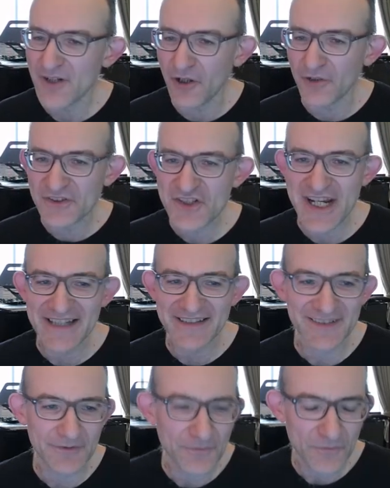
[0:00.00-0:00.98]
odds
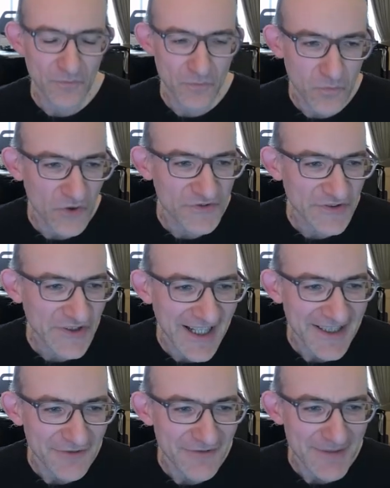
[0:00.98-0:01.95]
chess was
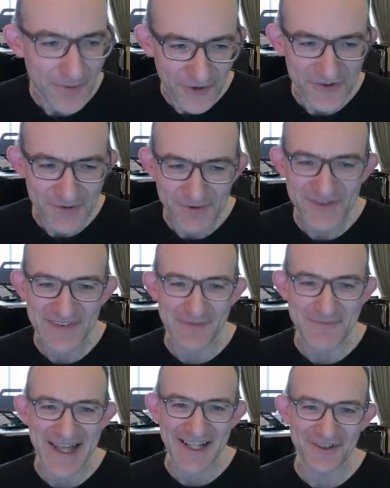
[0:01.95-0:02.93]
kind of impossible
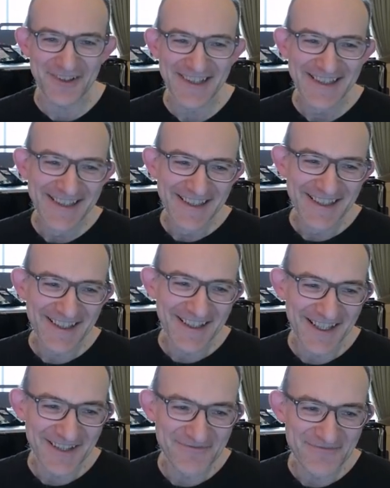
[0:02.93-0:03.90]
somehow.
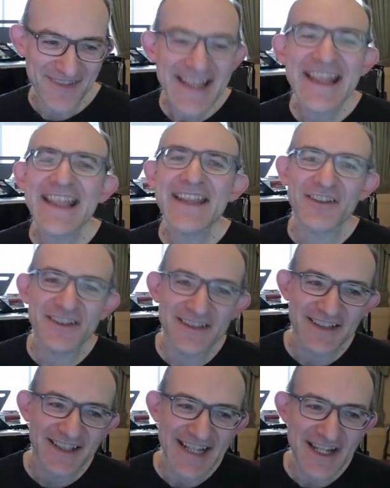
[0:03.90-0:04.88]

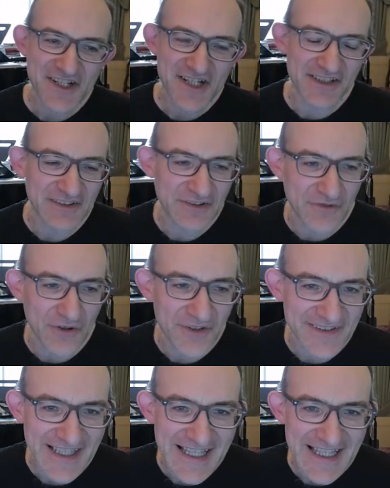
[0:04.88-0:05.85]
Even an engine as strong
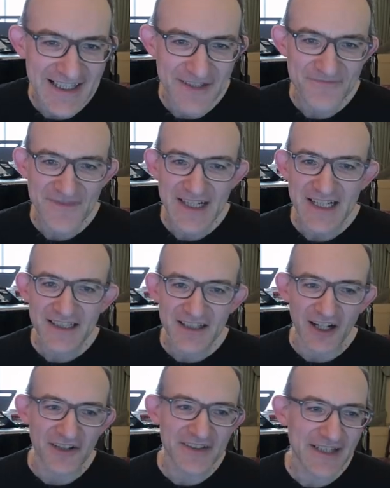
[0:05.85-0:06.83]
as Leela
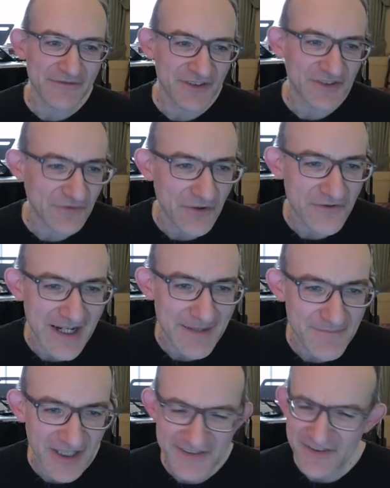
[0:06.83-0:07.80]
can't give a strong
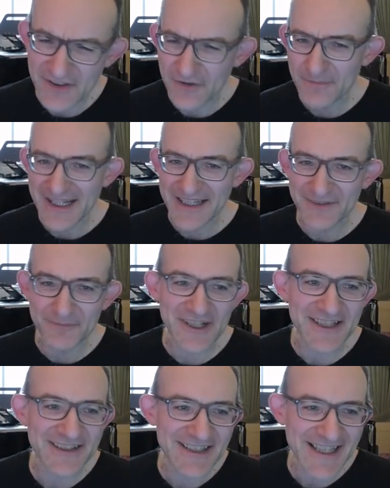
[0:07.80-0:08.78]
grandmaster who plays
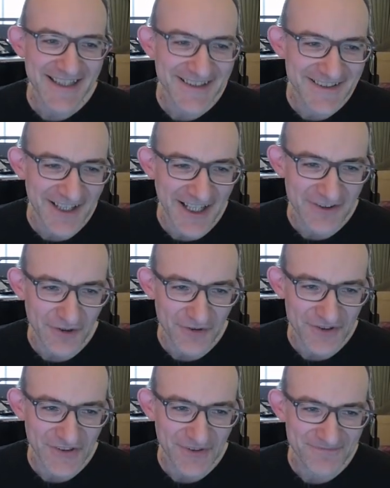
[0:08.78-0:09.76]
brilliantly knight
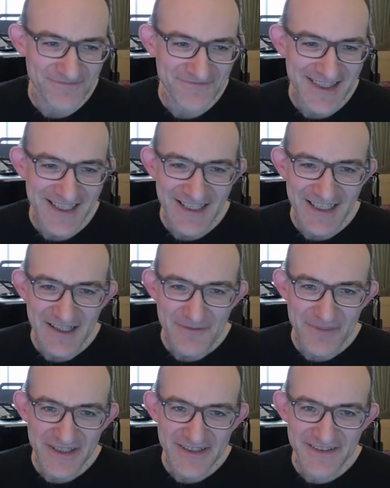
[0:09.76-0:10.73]
odds.
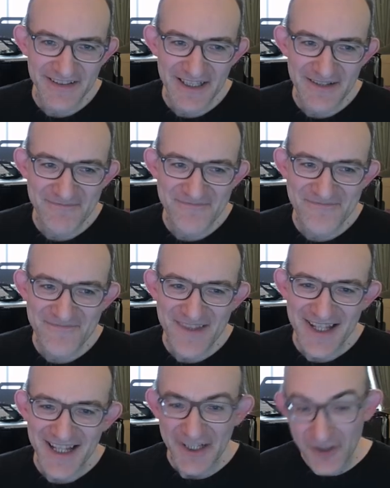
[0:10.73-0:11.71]
But
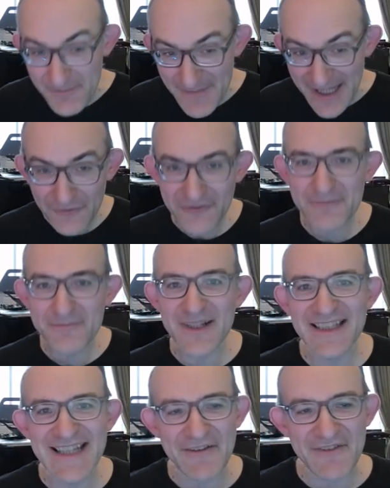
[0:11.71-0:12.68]
I got a mail from
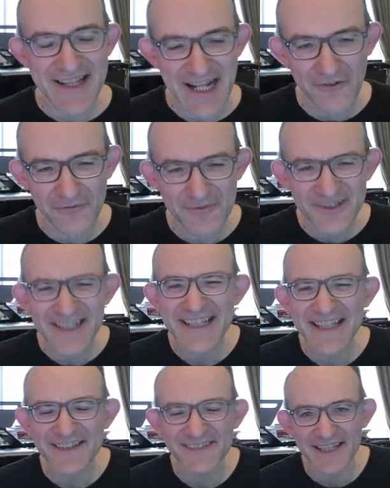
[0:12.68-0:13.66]
Larry Kaufman, and
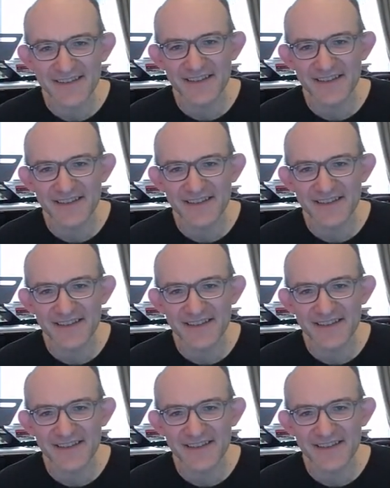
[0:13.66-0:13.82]
he said